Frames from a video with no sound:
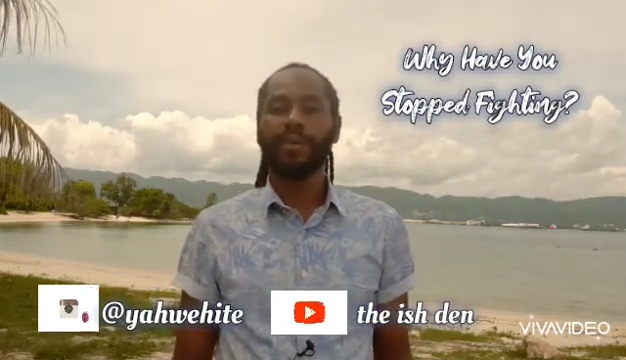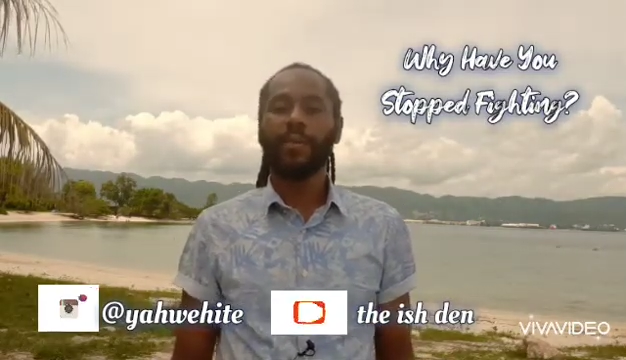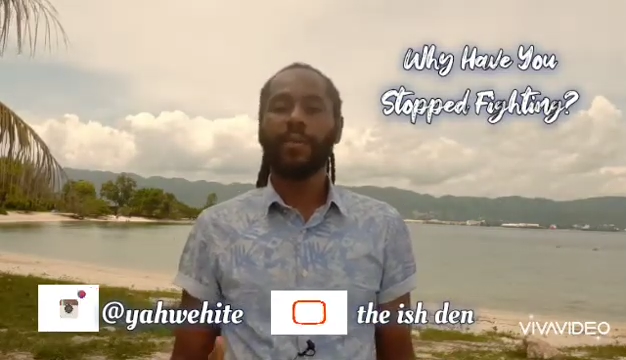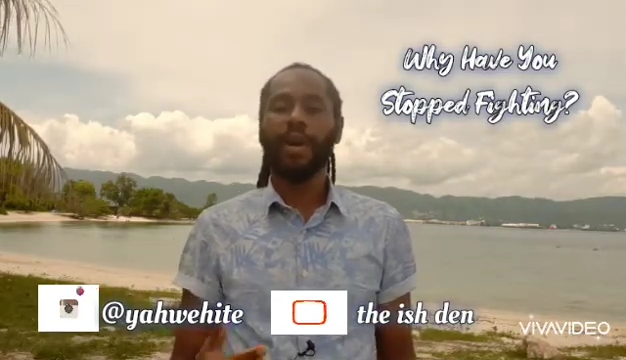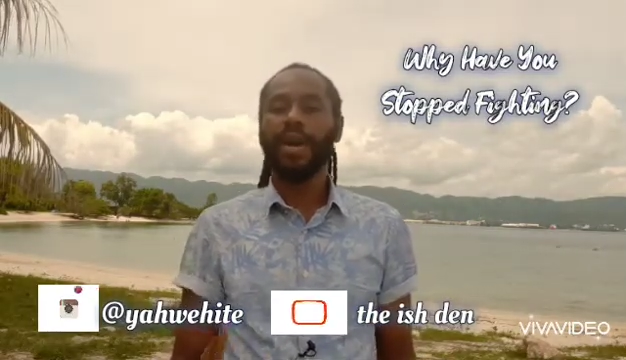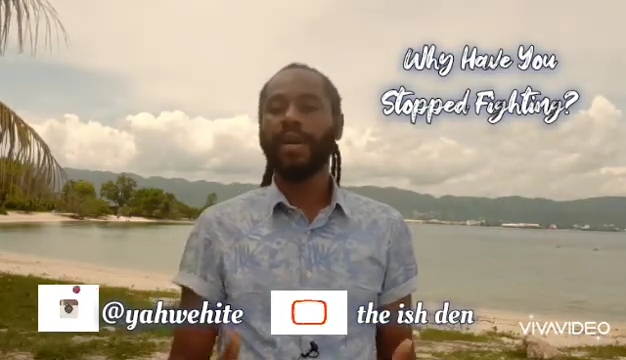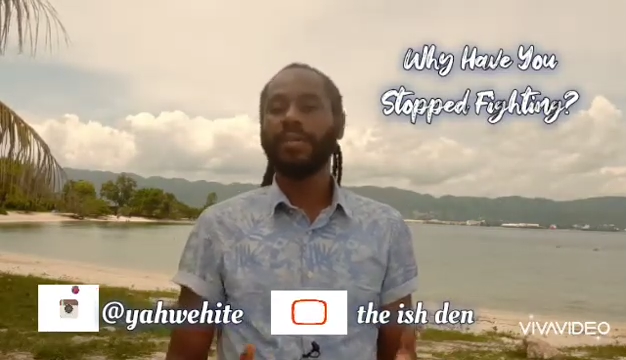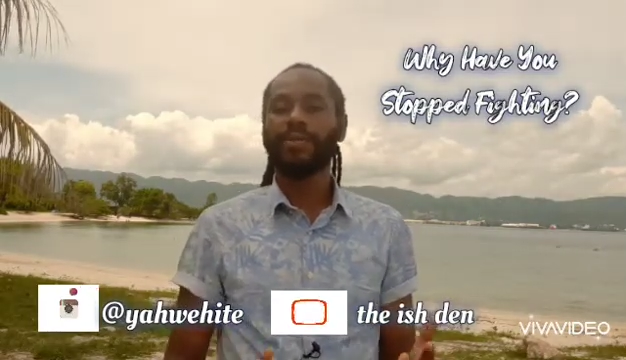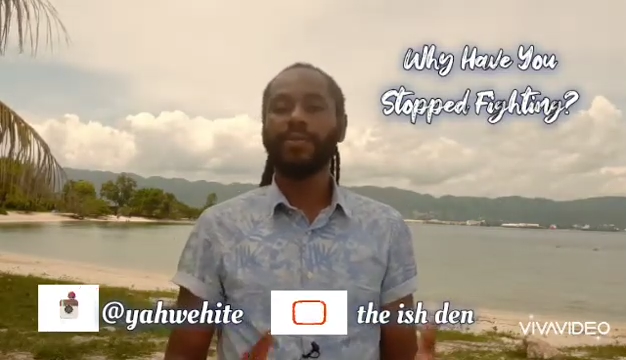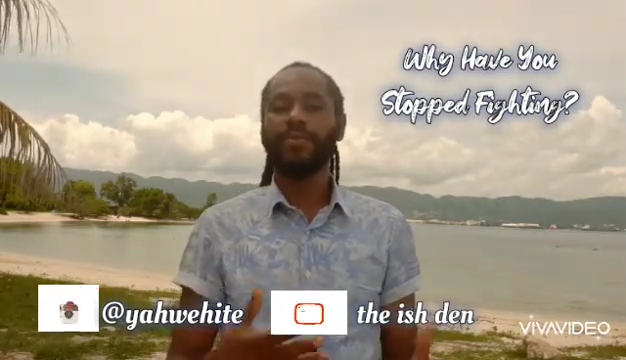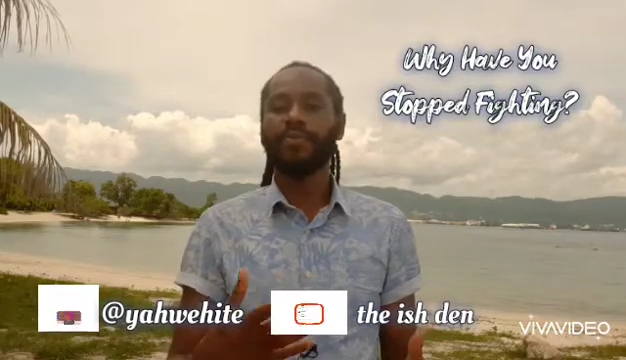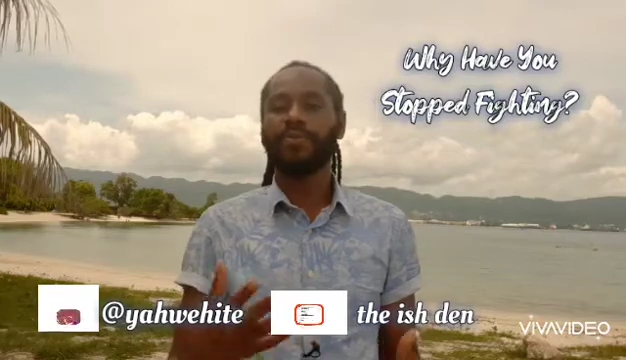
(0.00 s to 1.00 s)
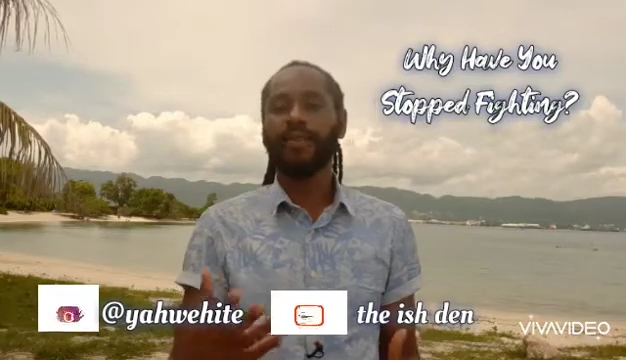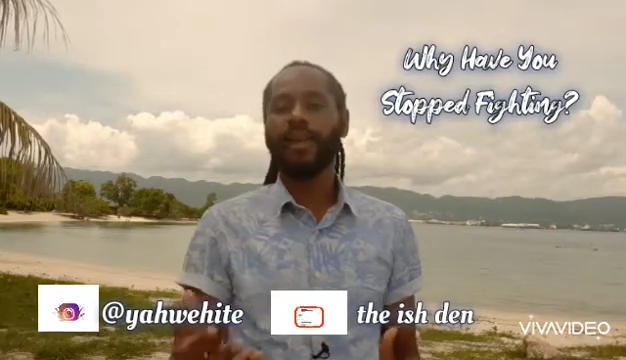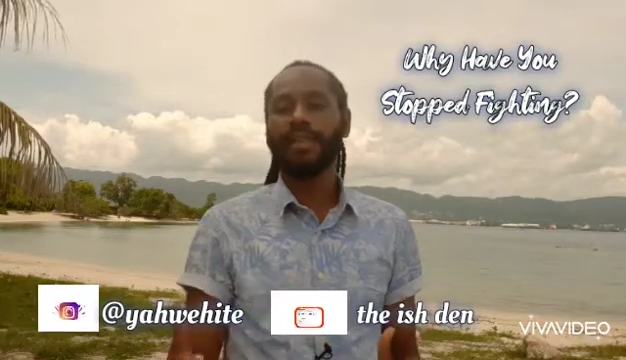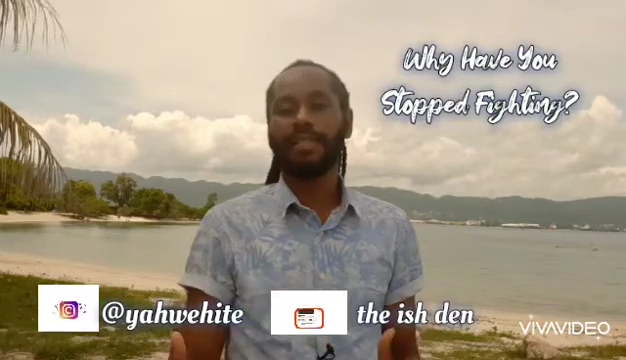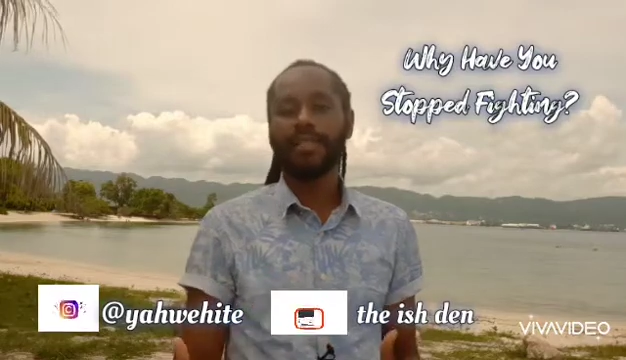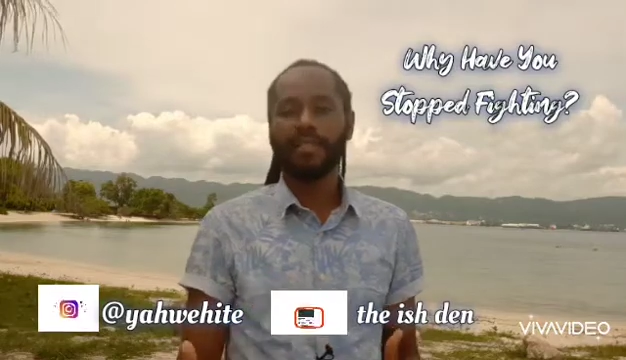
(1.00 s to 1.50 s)
Why aren't you
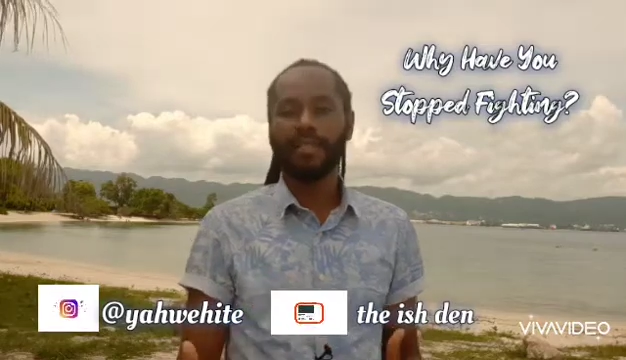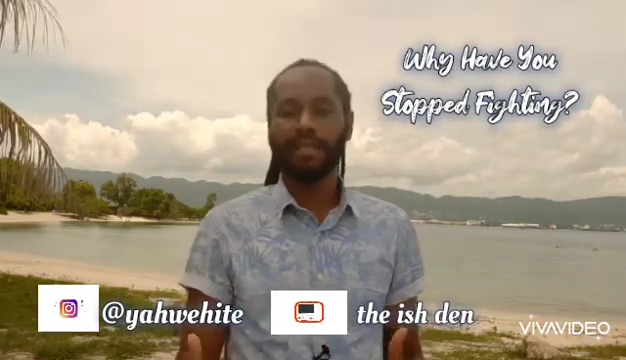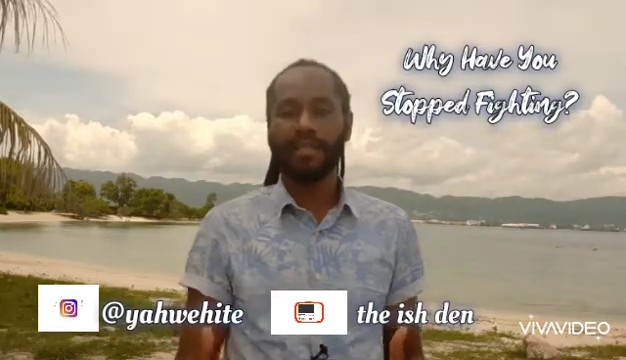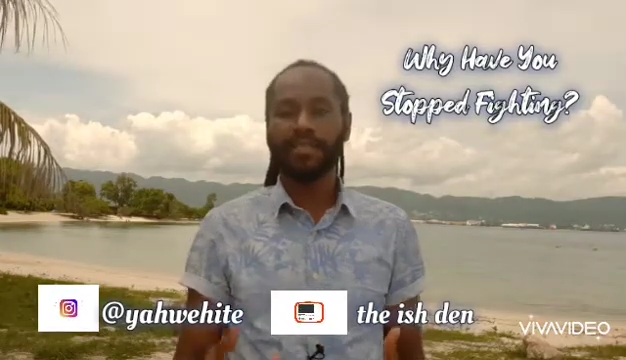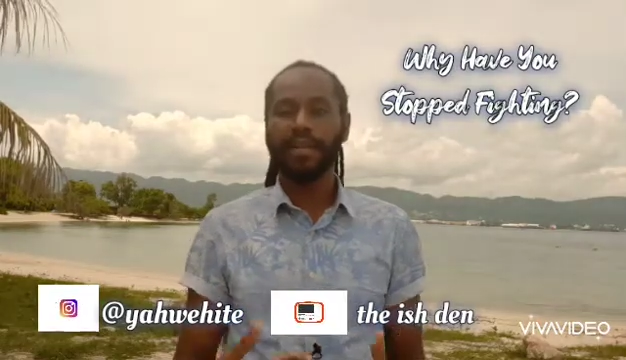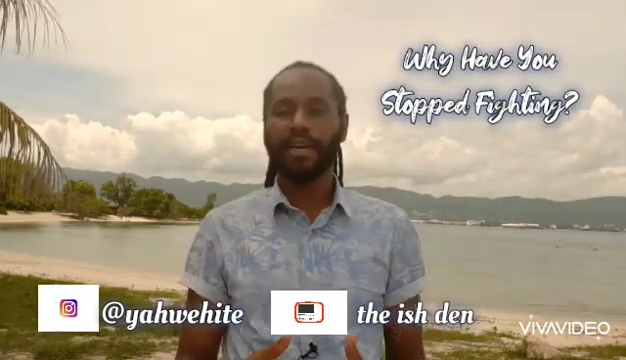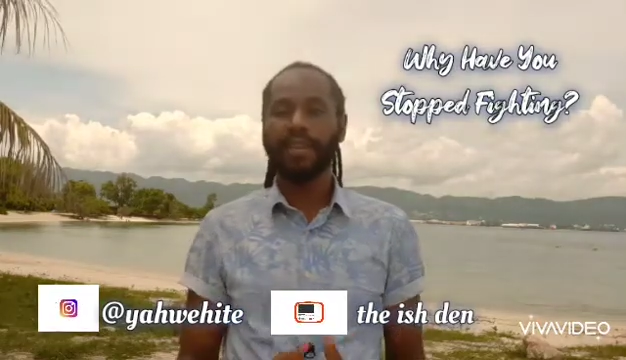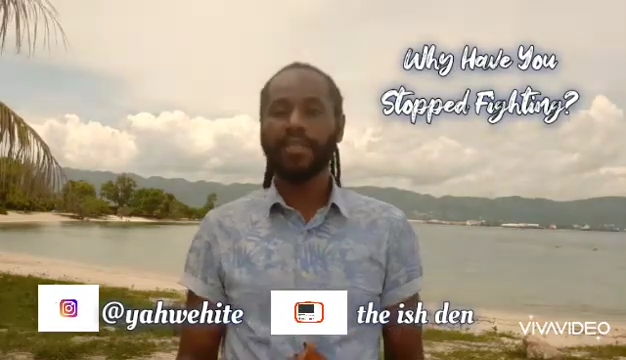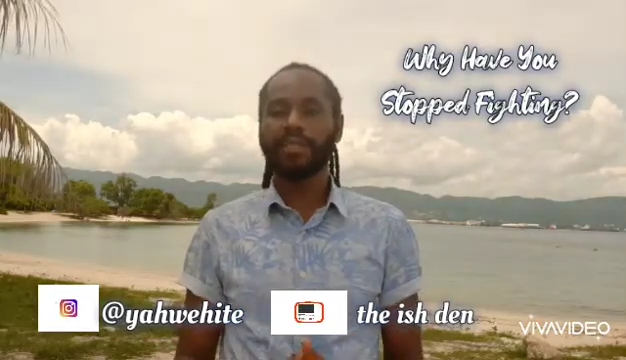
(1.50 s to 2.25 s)
fighting as hard